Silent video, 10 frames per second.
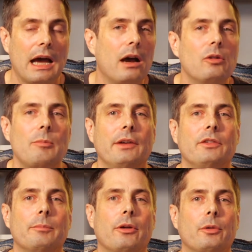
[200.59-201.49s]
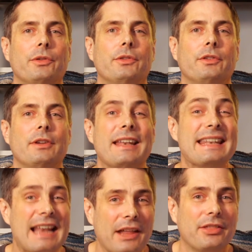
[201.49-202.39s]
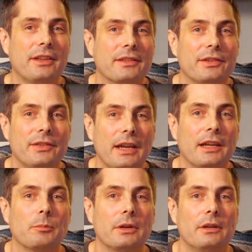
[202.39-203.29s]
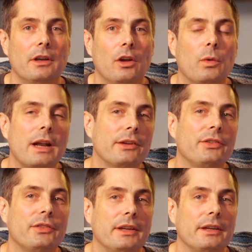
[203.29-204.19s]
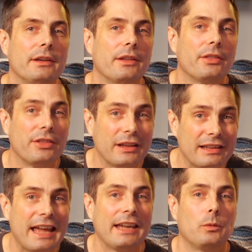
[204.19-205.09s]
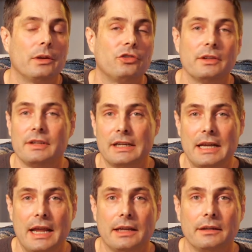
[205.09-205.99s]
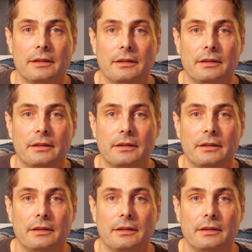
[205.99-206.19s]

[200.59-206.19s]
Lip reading: how am I supposed to not think the same when I see the language in DNA?